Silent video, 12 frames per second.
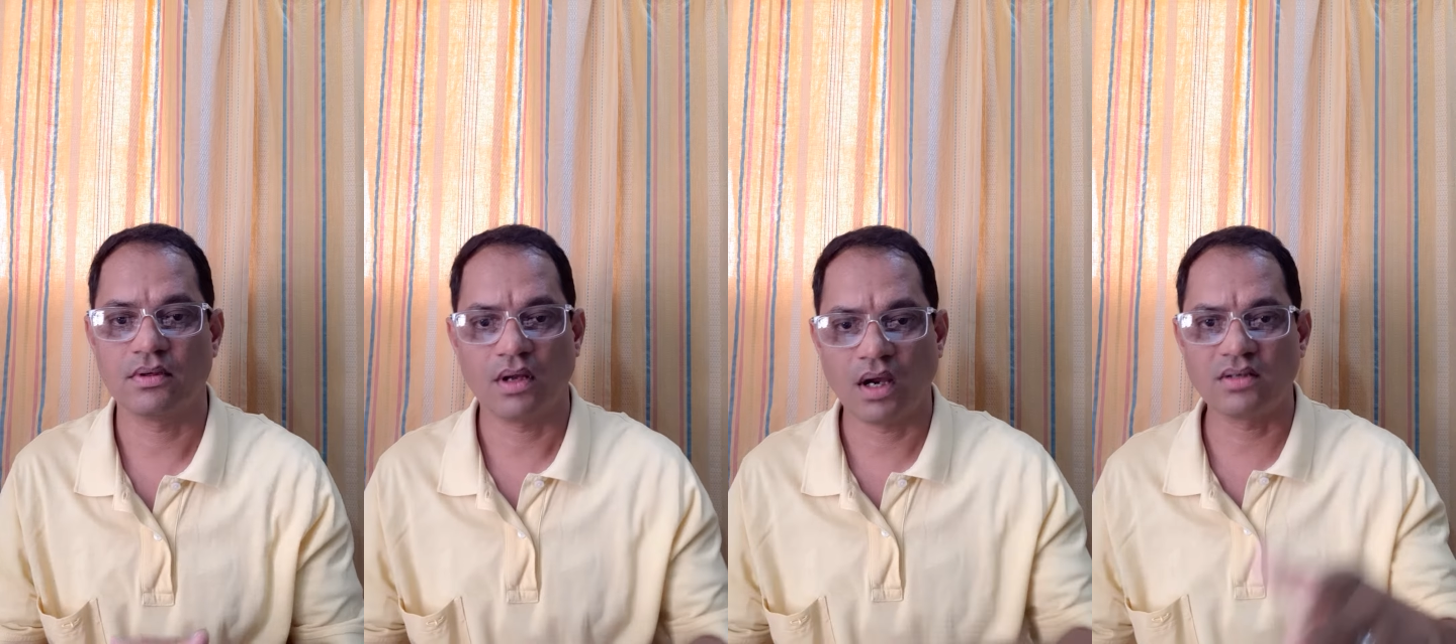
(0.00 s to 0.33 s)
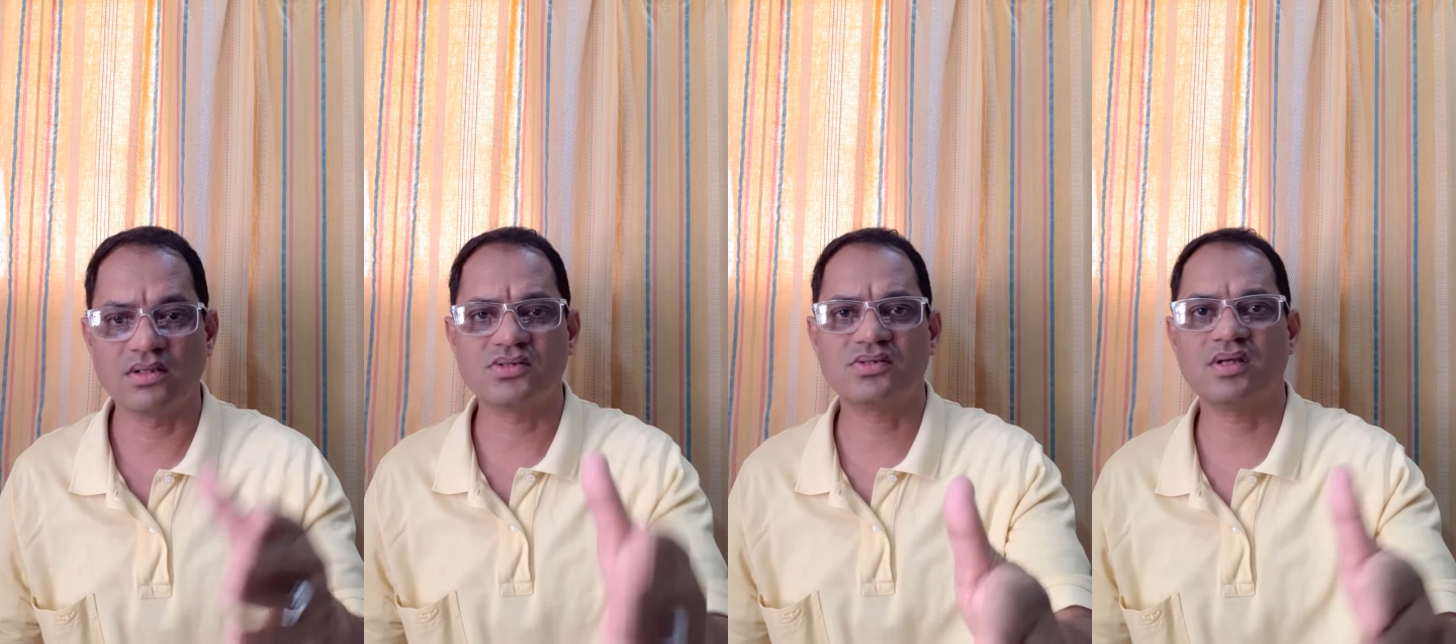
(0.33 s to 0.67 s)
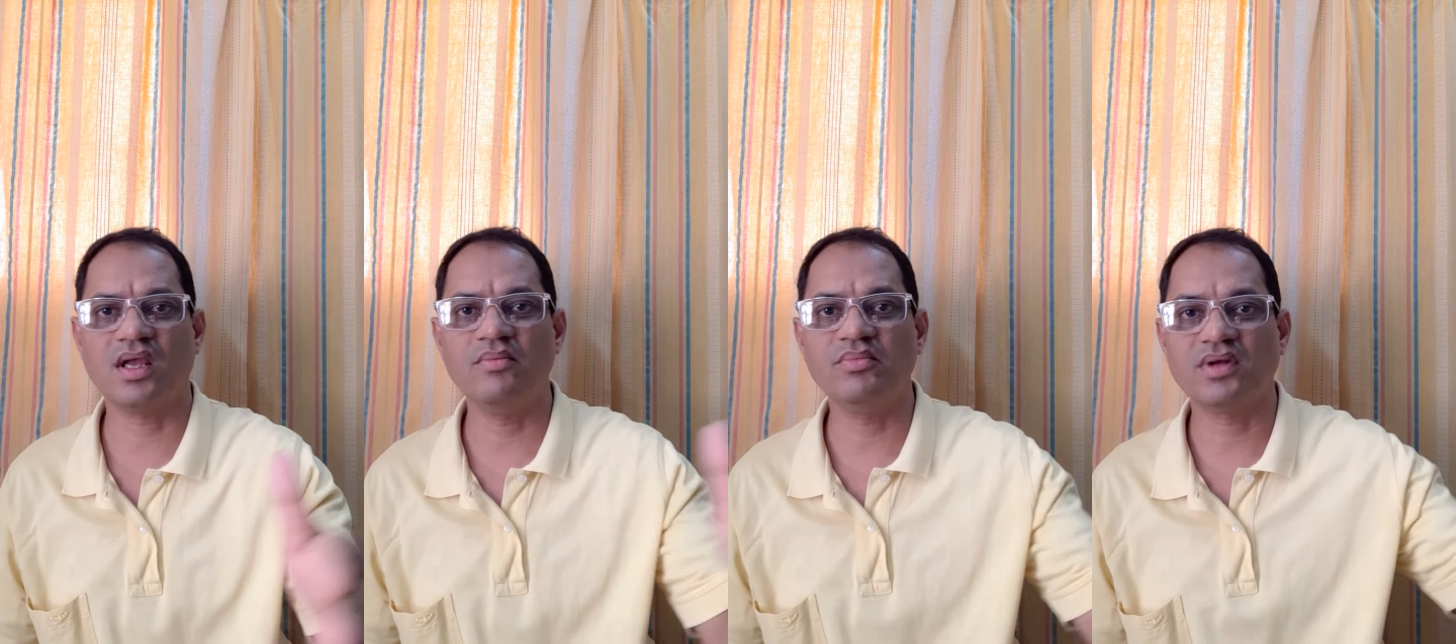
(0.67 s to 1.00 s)
at the
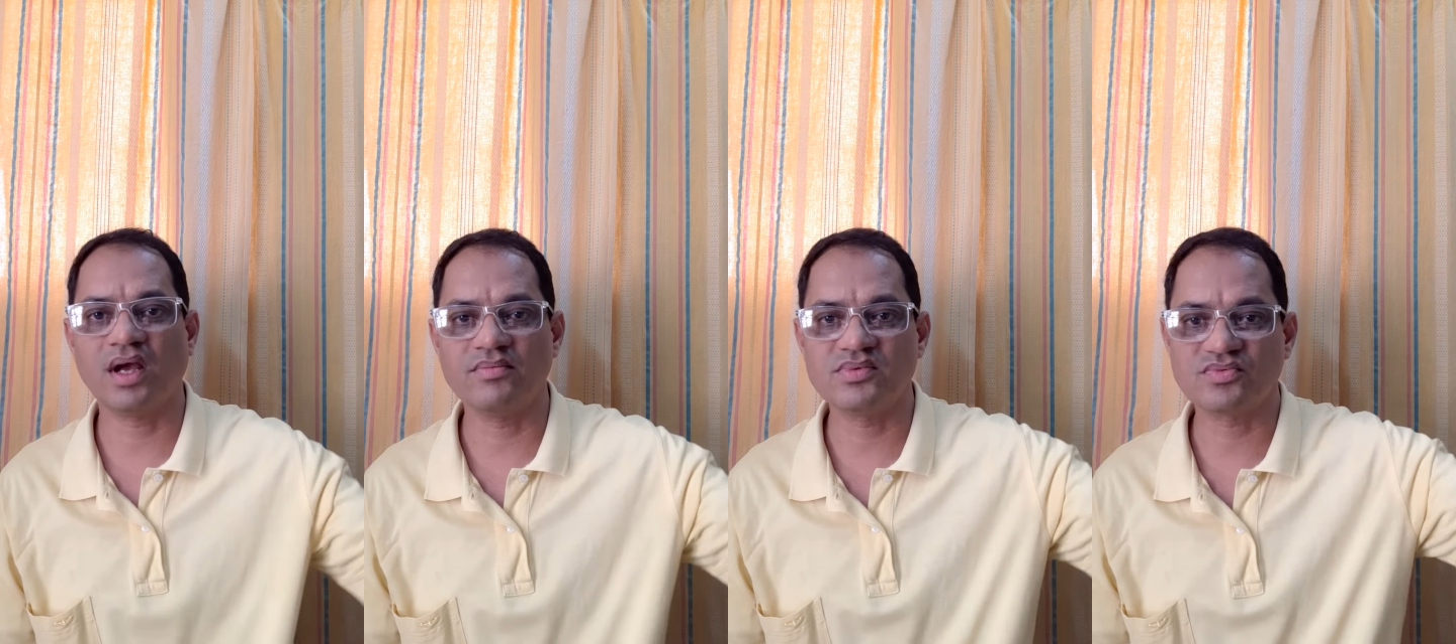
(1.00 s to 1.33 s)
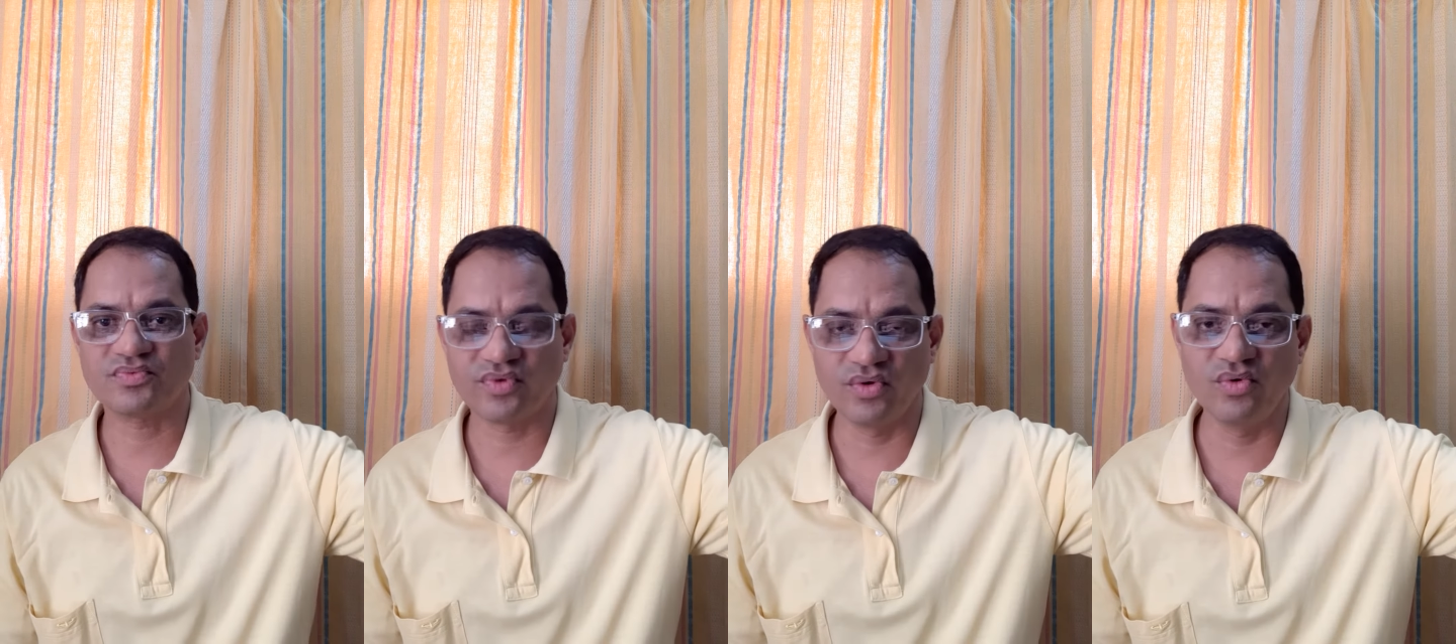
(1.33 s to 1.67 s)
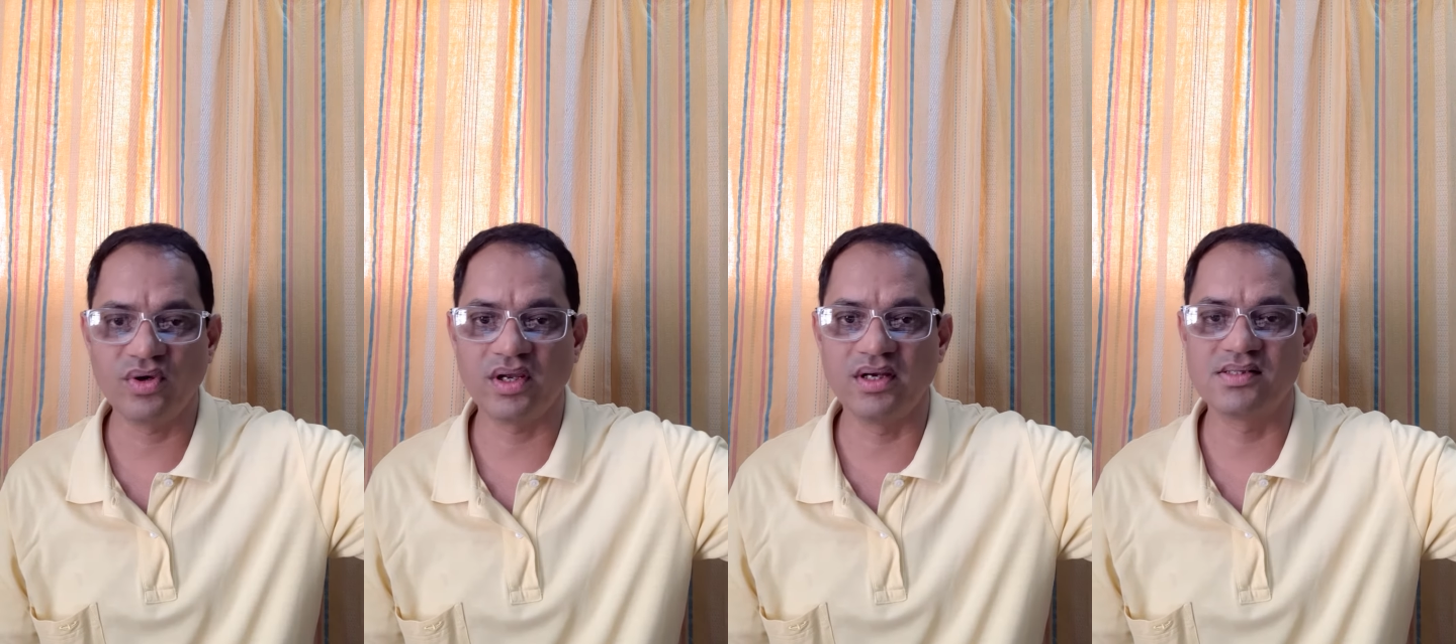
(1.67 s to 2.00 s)
same time, few
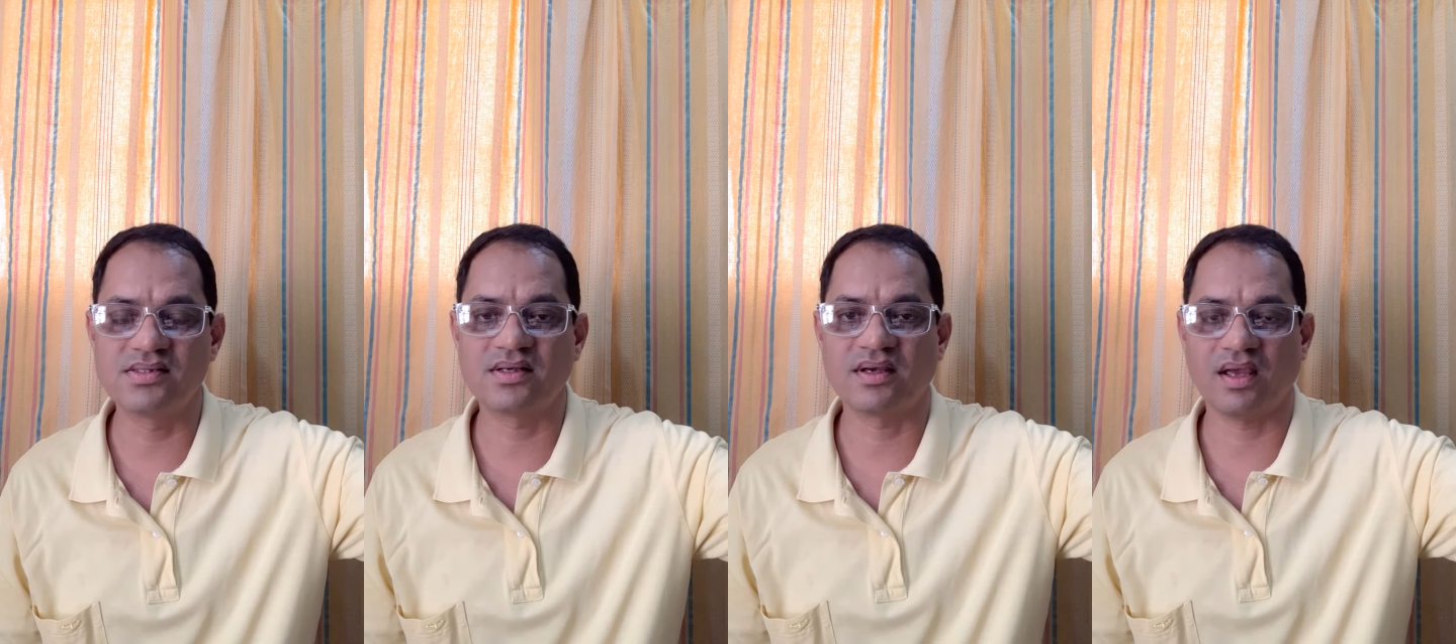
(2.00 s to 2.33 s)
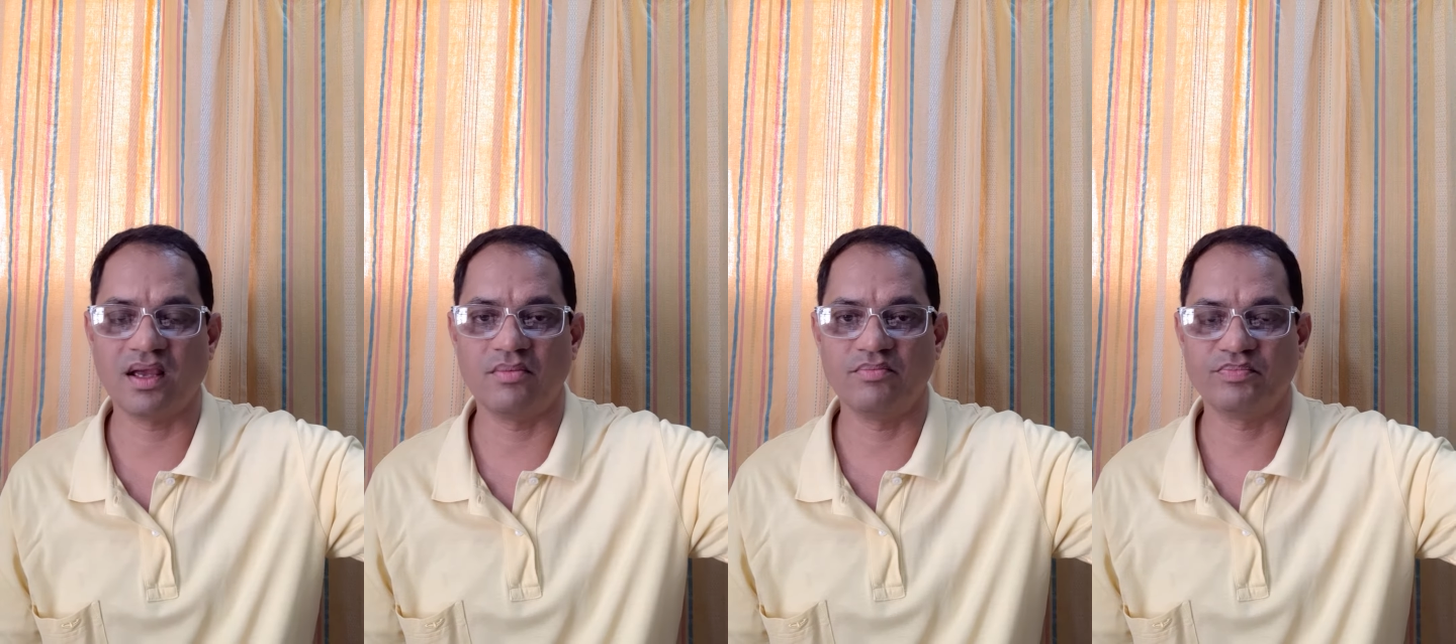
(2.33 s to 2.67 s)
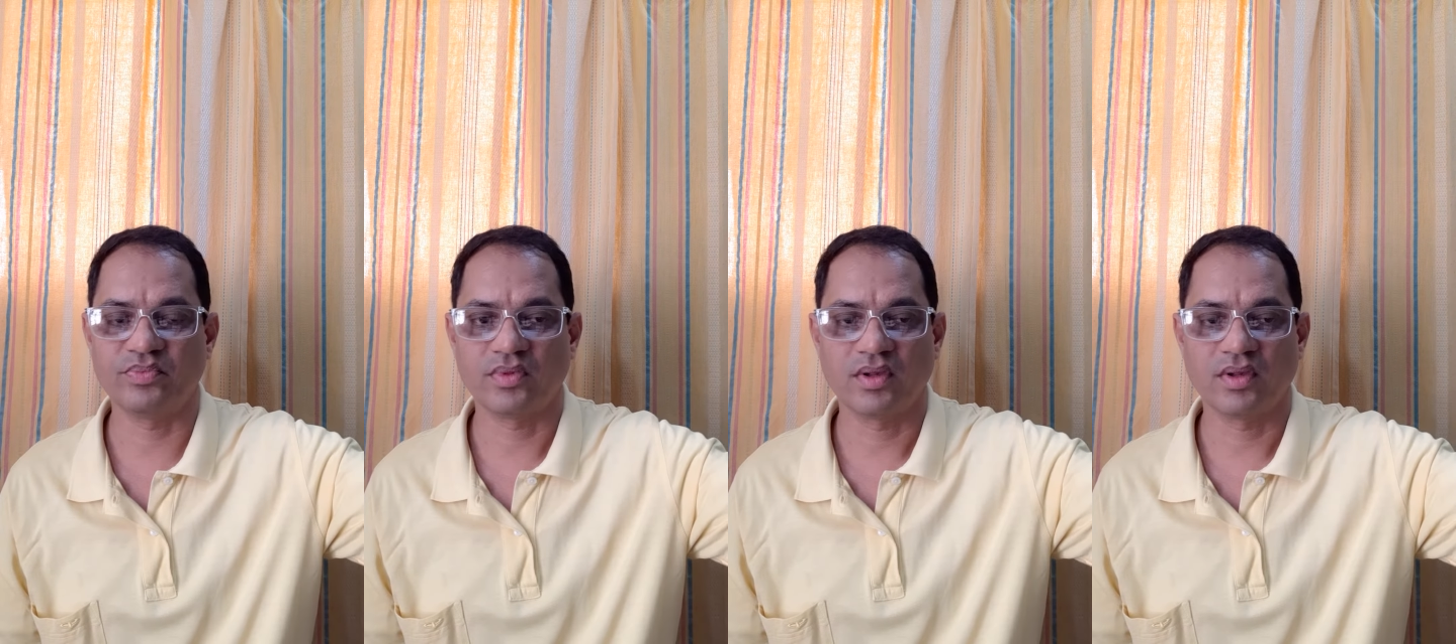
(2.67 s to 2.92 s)
kids came